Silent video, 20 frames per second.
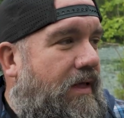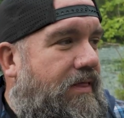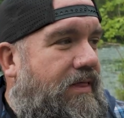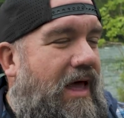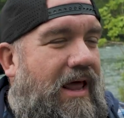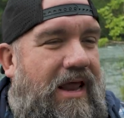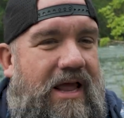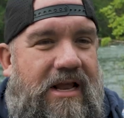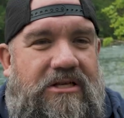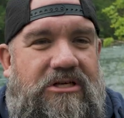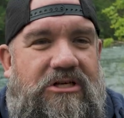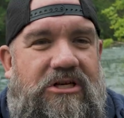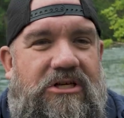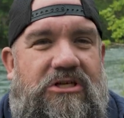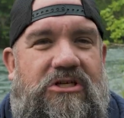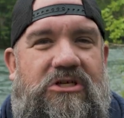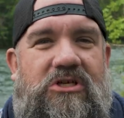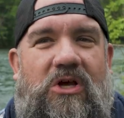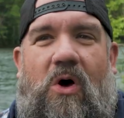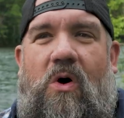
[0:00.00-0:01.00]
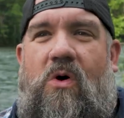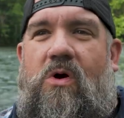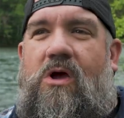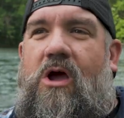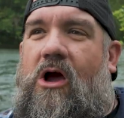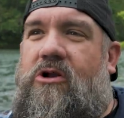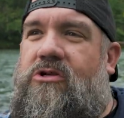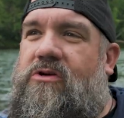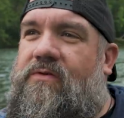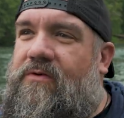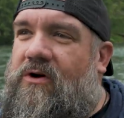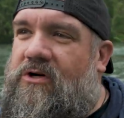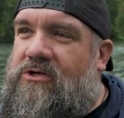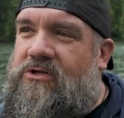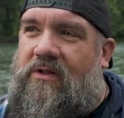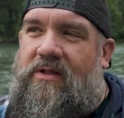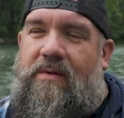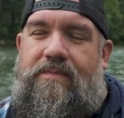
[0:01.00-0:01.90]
That it's just so controversial,